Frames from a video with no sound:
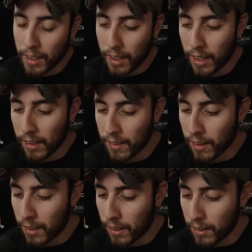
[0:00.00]
And,
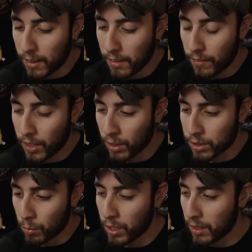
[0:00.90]

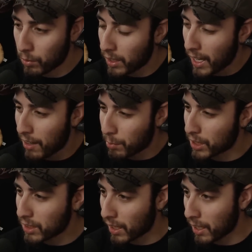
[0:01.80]
so we didn't really have
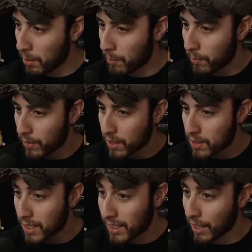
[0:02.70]
much time
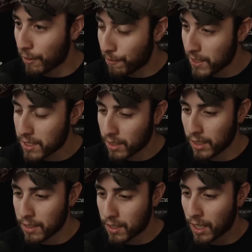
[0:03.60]
together
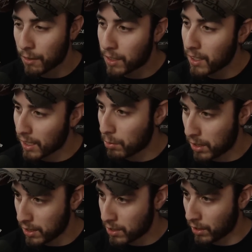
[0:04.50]
physically to kind of connect with
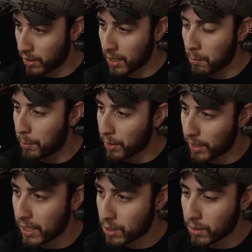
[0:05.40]
each other and build
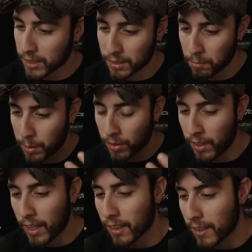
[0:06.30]
that trust and build
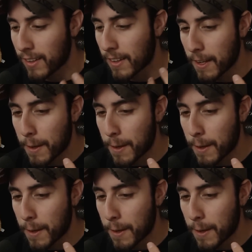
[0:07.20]
that, like,